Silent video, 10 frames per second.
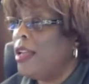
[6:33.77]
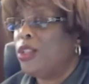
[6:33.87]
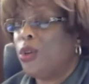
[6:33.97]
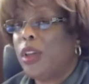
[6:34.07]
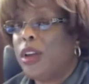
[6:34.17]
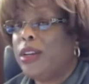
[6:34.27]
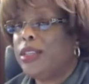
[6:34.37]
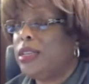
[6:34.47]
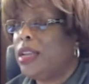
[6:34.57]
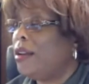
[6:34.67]
So there
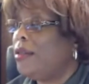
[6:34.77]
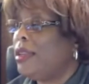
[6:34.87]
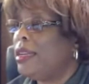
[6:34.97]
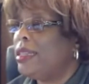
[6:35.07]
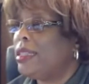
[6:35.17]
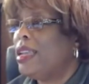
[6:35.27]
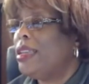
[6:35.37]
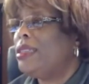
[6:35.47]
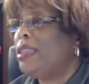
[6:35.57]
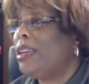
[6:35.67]
is none of this
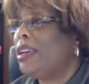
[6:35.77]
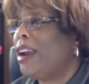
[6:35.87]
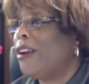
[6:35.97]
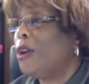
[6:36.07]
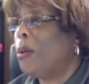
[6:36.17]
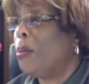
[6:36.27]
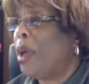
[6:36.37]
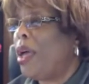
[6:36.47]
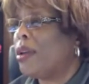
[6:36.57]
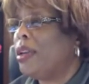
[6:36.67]
sitting out on your
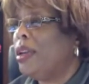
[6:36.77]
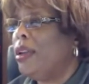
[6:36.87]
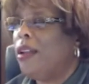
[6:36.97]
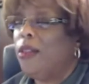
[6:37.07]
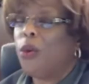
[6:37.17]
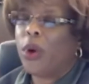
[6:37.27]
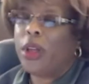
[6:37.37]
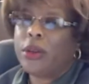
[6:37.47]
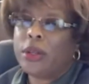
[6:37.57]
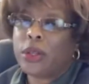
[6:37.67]
balcony. The
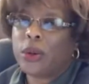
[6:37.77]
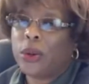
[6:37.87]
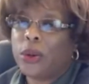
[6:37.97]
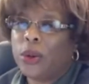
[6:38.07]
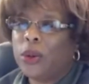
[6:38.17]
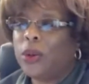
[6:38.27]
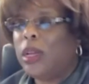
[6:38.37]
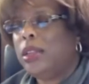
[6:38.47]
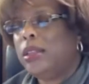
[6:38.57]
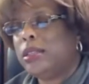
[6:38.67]
weather is cool.
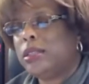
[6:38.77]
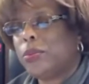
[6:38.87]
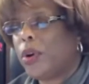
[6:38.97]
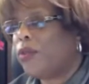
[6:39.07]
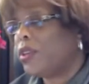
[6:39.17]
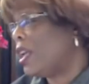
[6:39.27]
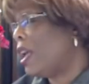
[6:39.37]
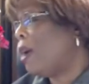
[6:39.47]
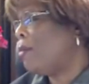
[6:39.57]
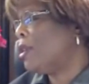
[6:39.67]
This is the perfect
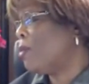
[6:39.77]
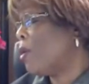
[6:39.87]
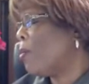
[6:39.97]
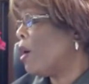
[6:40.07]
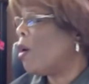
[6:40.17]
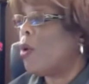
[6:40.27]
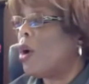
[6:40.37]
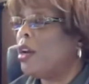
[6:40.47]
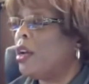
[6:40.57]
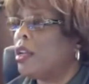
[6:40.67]
time to smoke
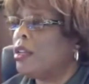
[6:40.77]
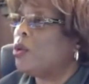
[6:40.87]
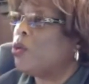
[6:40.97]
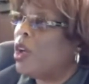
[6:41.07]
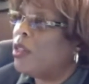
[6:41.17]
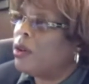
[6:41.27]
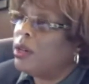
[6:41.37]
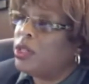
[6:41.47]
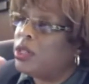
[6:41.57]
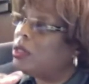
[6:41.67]
marijuana because the weather
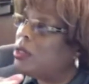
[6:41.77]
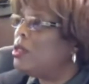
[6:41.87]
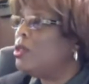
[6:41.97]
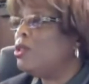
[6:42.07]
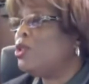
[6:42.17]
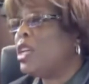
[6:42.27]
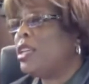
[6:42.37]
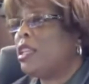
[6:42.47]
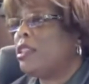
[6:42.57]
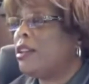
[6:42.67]
is
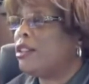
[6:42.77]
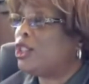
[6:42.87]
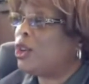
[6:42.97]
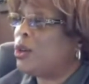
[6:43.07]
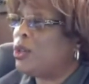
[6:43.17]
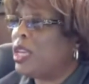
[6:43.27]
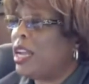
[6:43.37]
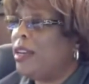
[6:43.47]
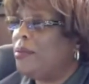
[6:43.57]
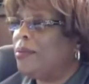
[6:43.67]
just at that certain
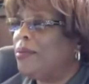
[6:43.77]
state.